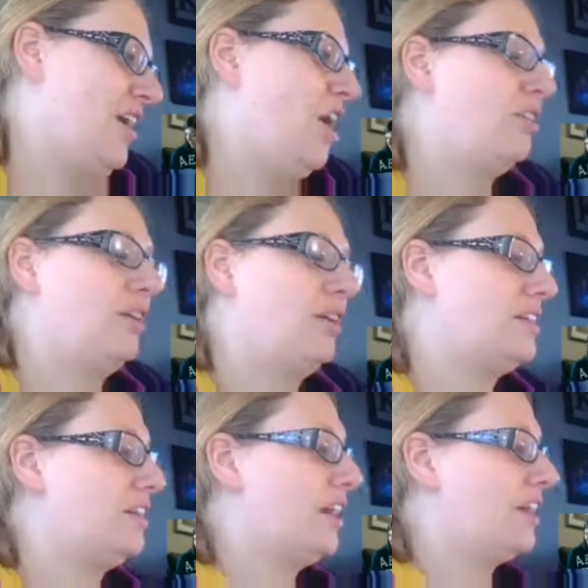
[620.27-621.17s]
I did
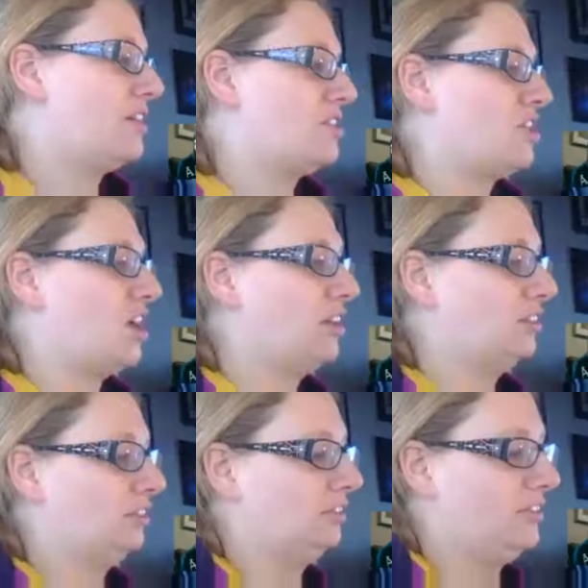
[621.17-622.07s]
like his chart,
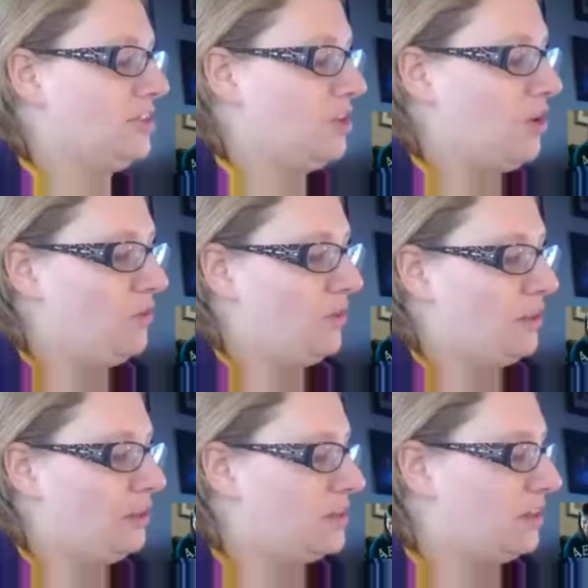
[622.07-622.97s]
so hopefully he'll
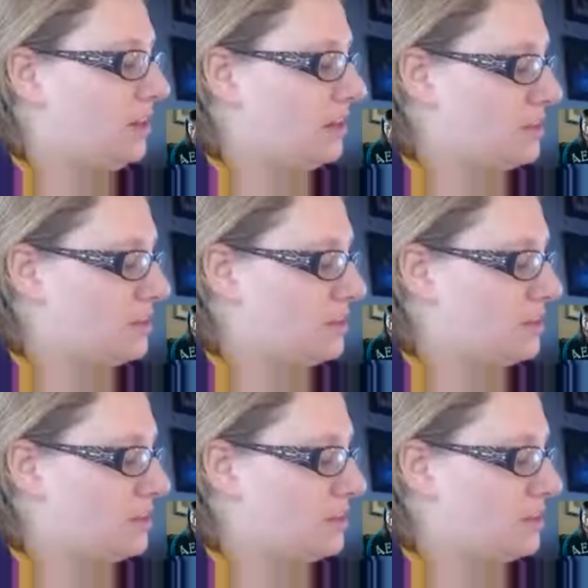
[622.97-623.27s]
send that this morning.